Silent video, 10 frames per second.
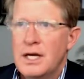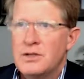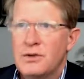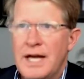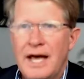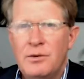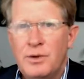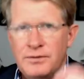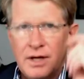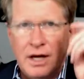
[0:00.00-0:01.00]
So now that
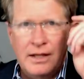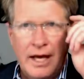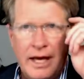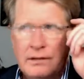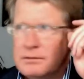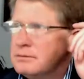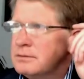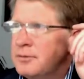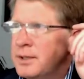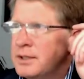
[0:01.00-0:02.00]
we've done that,
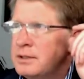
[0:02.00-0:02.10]
everybody